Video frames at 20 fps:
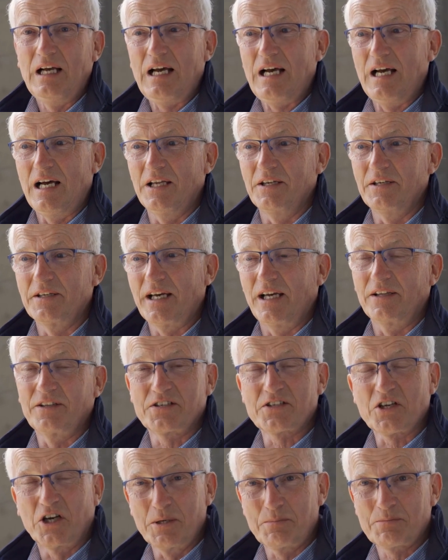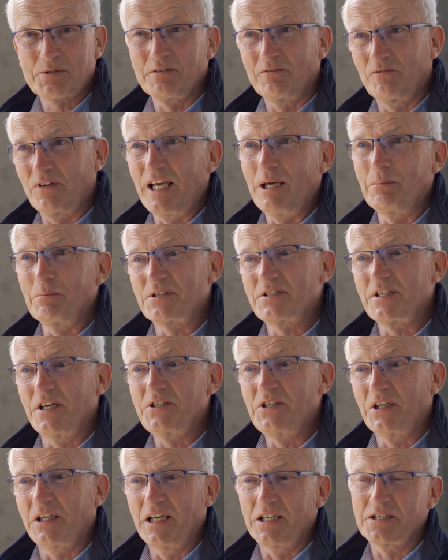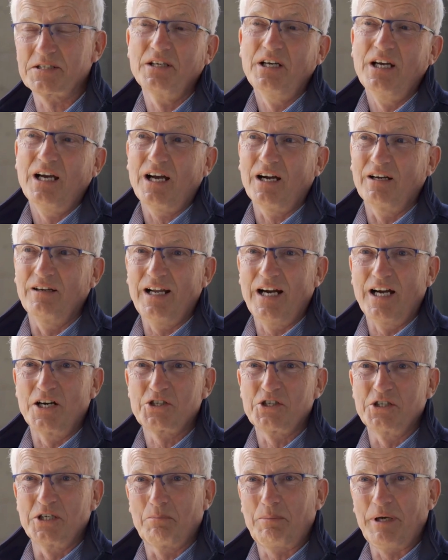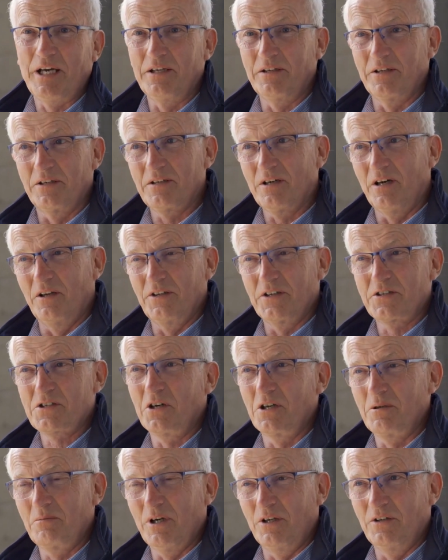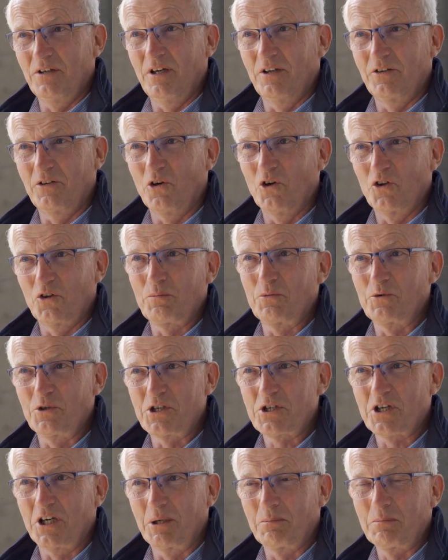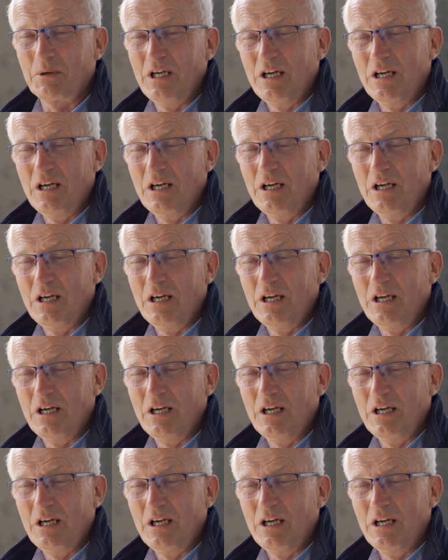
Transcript: And the types of lameness that you get are largely dependent on the type, on the husbandry type.